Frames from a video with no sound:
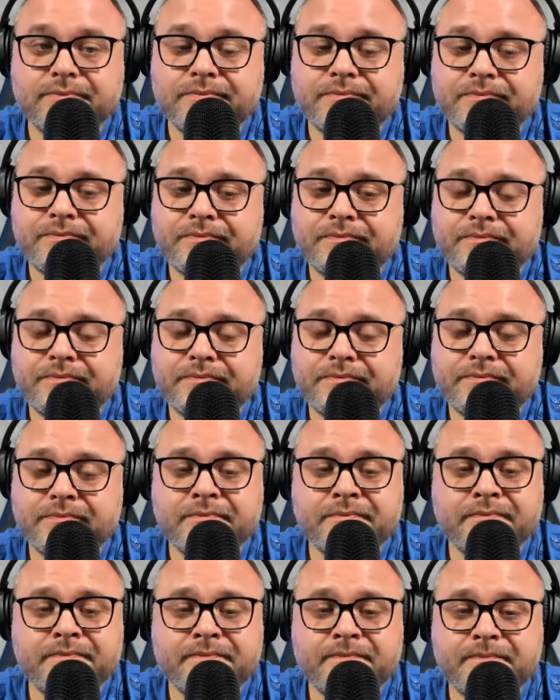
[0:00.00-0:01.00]

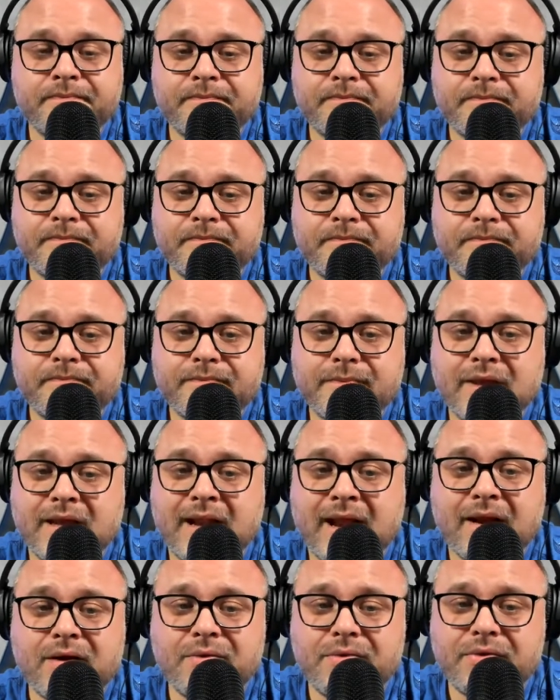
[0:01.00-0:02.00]
Mm-hmm.
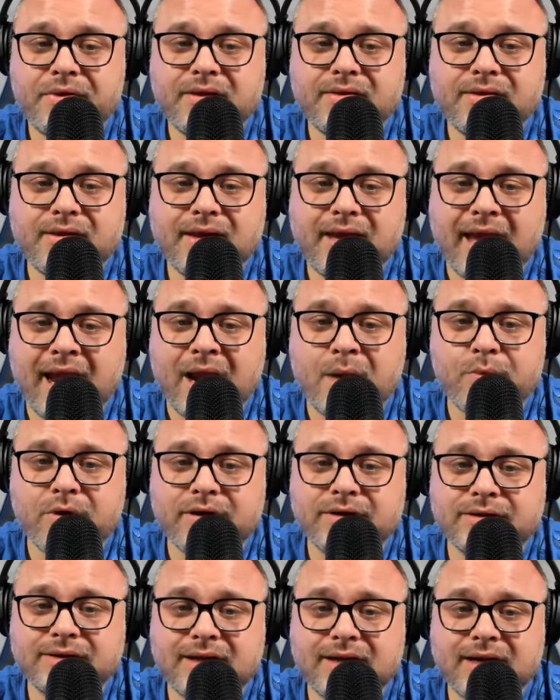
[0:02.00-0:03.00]
And I don't think the camera
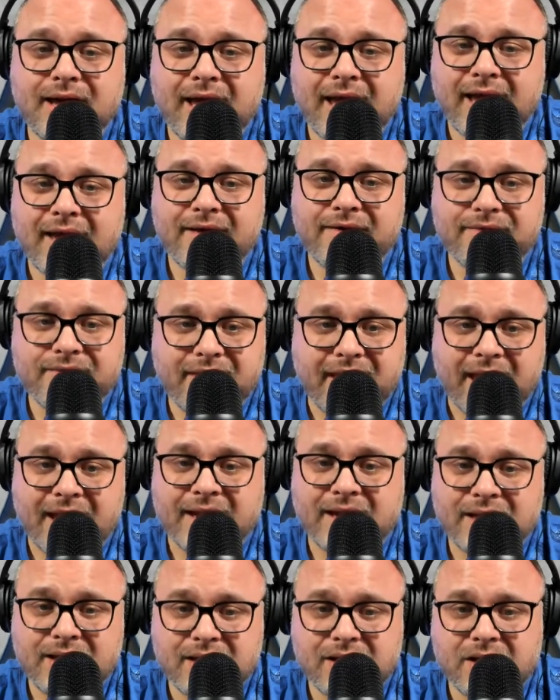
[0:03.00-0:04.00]
is going to have
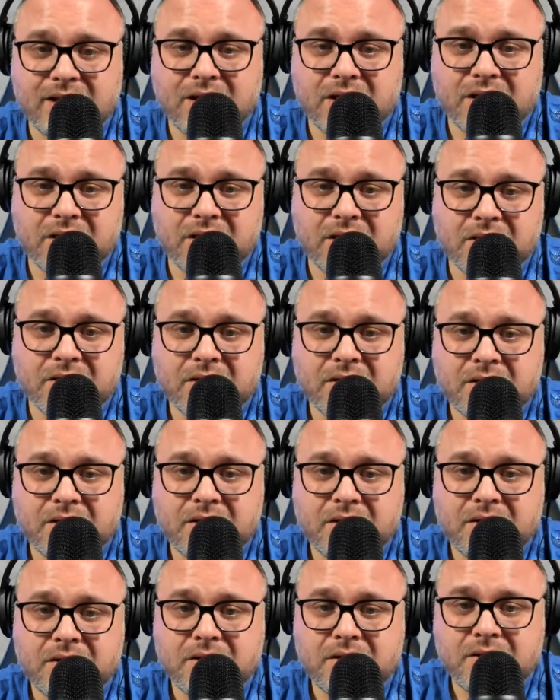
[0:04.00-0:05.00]
any, I
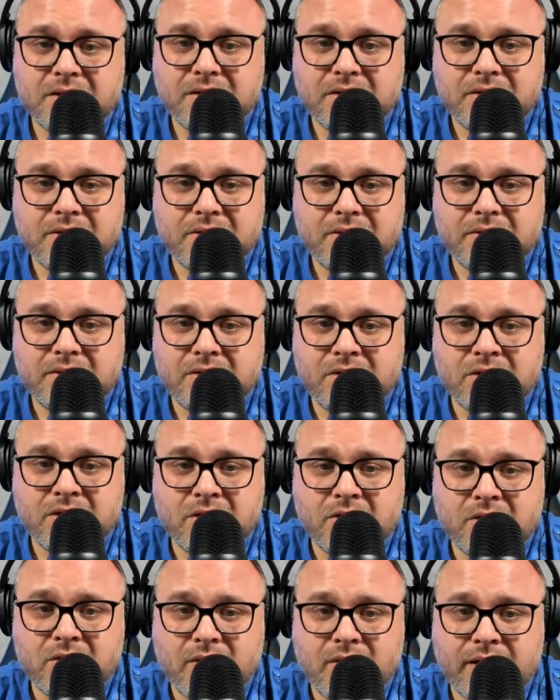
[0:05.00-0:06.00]

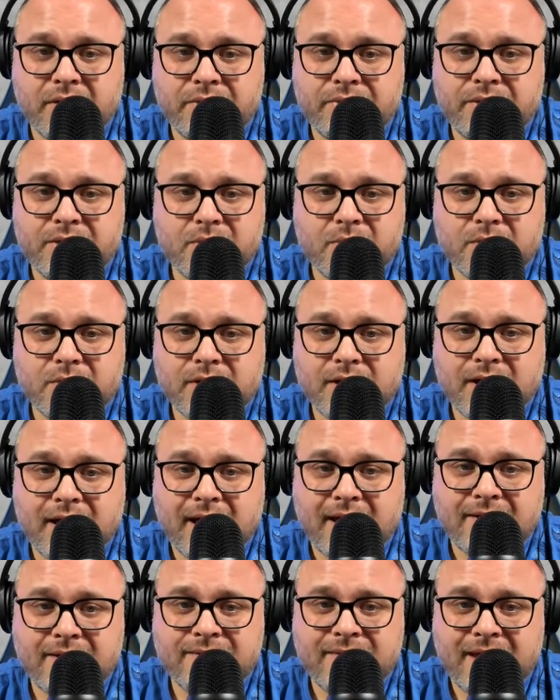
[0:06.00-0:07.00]
don't think we're going to
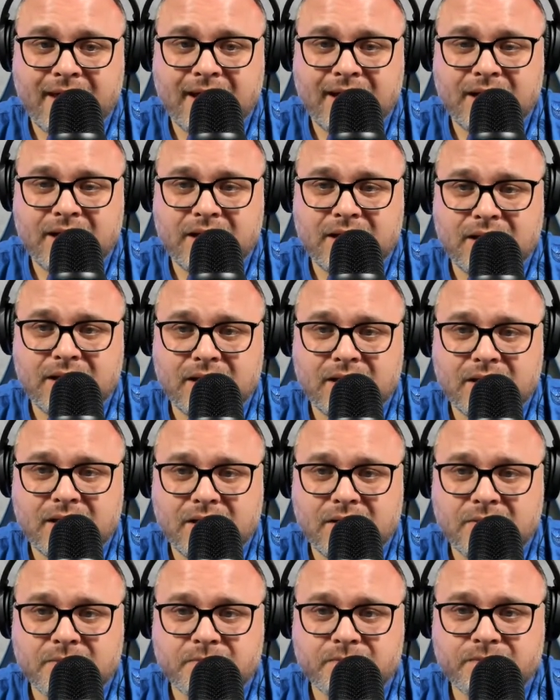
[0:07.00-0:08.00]
have any
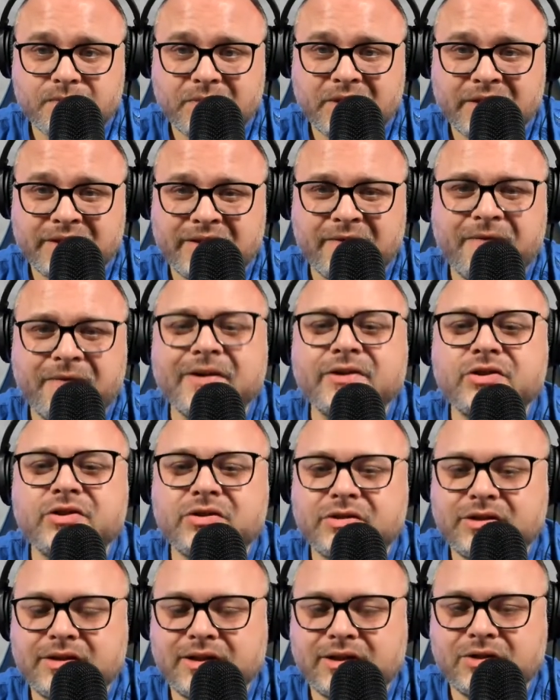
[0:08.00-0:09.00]

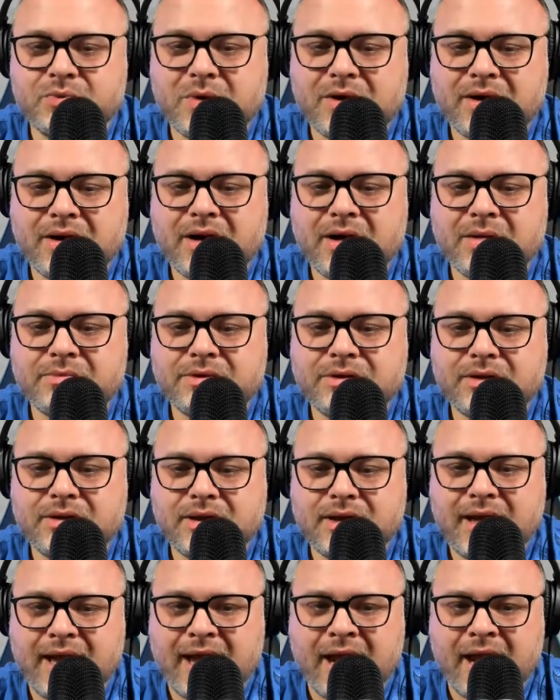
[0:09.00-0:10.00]
deficiencies when it comes to
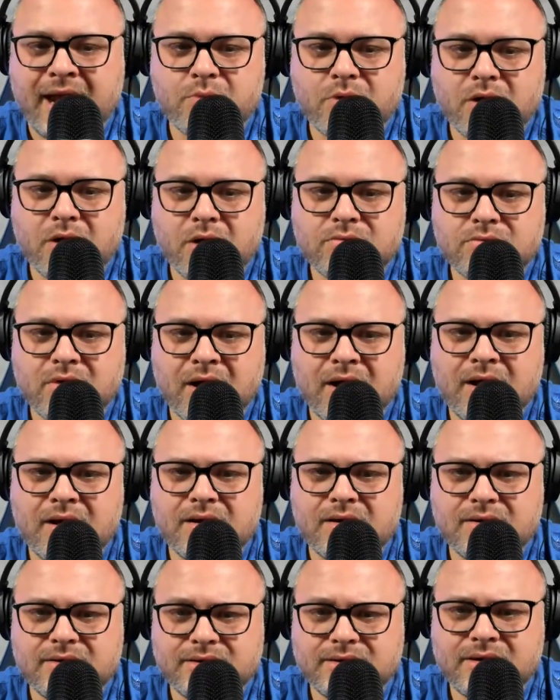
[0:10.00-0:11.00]
the camera, right?
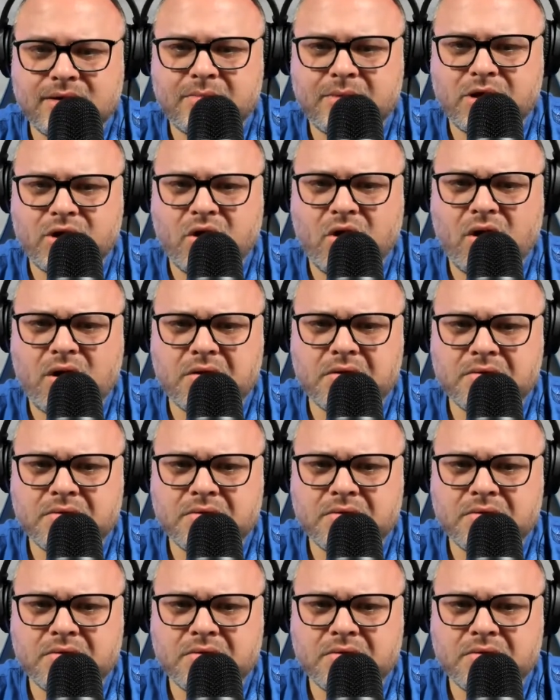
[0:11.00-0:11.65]
It's going to be good.